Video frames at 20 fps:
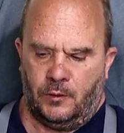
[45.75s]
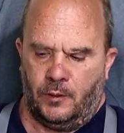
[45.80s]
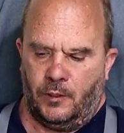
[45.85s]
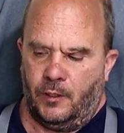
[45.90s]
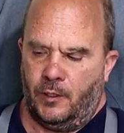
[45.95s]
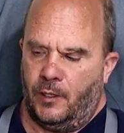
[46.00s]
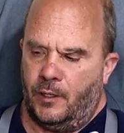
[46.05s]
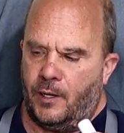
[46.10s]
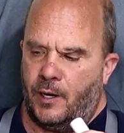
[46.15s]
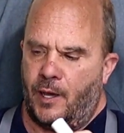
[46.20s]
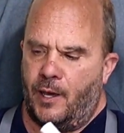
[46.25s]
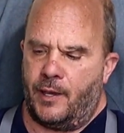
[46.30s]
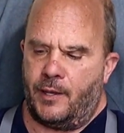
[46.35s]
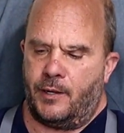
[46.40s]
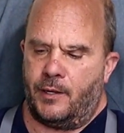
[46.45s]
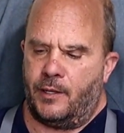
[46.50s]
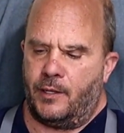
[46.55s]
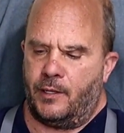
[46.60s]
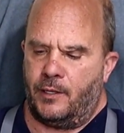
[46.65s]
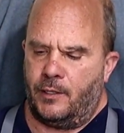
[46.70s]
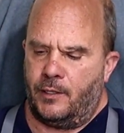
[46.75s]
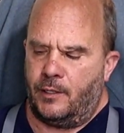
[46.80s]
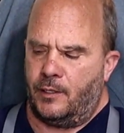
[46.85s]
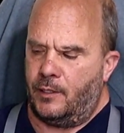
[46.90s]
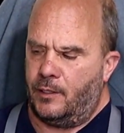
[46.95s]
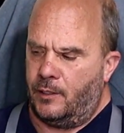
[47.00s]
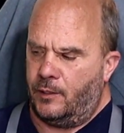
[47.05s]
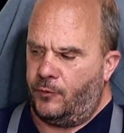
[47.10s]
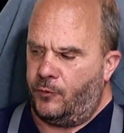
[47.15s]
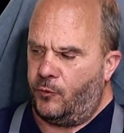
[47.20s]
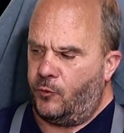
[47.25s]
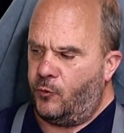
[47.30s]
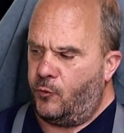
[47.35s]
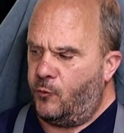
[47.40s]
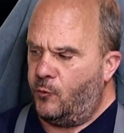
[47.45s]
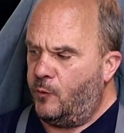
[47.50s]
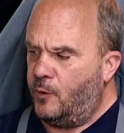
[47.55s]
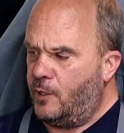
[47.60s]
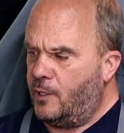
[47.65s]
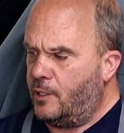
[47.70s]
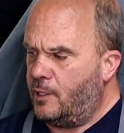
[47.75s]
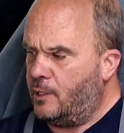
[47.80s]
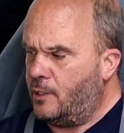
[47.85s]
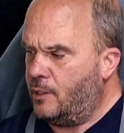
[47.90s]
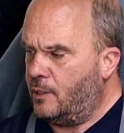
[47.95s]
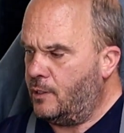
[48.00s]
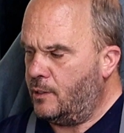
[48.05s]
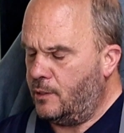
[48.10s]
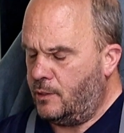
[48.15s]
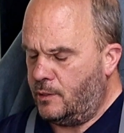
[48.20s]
and a 90 and a 3-inch